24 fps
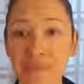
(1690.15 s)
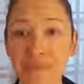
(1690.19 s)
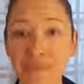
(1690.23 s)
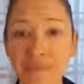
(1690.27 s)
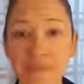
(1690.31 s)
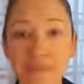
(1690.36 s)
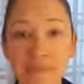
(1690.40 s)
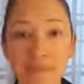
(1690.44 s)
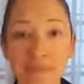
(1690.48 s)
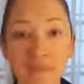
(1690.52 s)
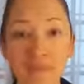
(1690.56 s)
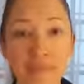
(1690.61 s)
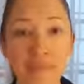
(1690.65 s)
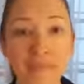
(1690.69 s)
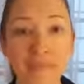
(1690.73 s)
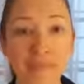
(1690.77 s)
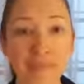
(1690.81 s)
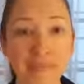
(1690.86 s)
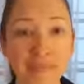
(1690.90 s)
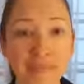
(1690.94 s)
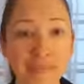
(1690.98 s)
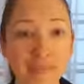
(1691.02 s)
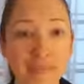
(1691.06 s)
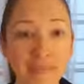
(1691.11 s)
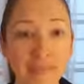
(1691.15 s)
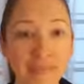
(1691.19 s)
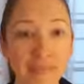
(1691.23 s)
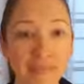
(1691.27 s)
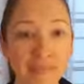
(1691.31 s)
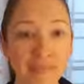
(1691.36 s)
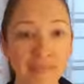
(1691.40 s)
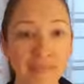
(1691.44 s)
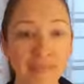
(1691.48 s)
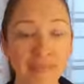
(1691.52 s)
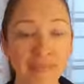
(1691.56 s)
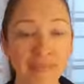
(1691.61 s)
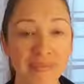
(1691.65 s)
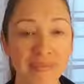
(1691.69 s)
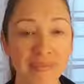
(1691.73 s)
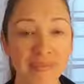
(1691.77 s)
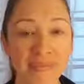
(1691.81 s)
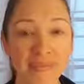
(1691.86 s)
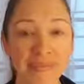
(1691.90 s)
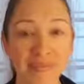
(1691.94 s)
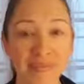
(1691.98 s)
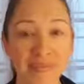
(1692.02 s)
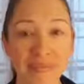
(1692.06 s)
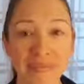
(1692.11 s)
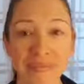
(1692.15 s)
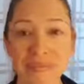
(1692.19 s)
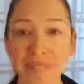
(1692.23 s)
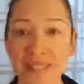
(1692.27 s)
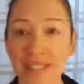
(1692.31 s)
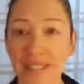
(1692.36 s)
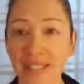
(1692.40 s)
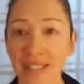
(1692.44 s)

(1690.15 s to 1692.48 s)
Nothing is said.